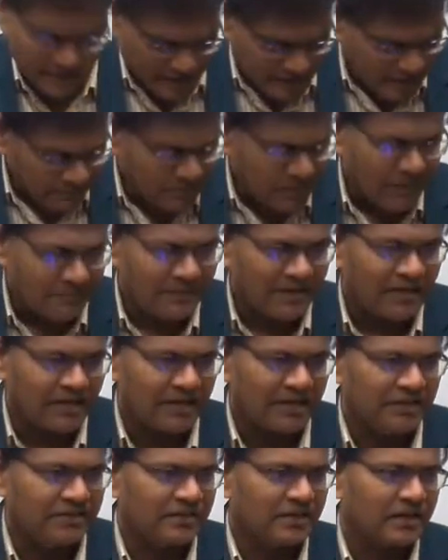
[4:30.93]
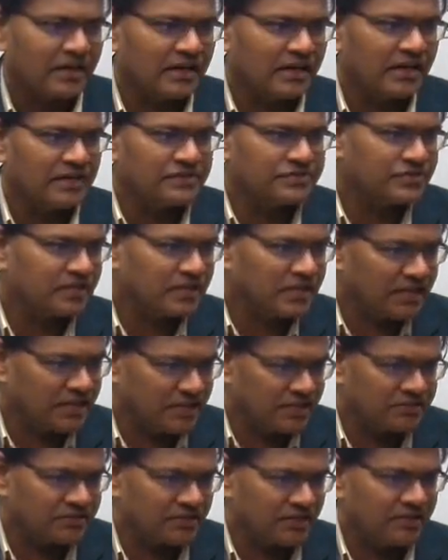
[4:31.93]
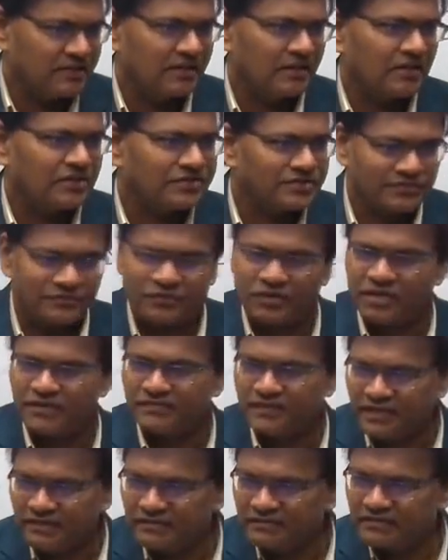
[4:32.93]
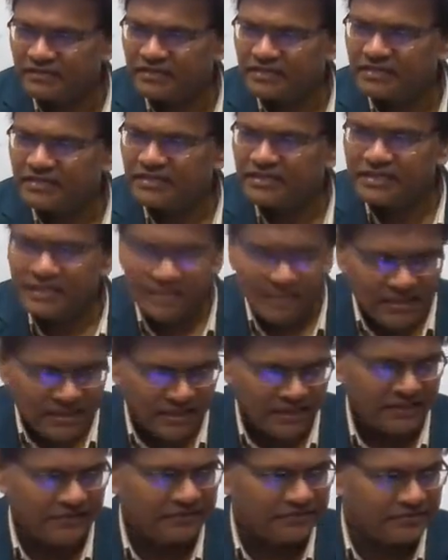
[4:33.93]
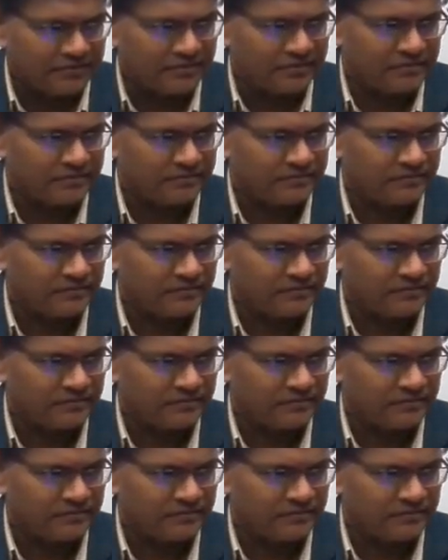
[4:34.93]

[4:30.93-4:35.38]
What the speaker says: unemployment rate in the country is the highest in the last 45 years.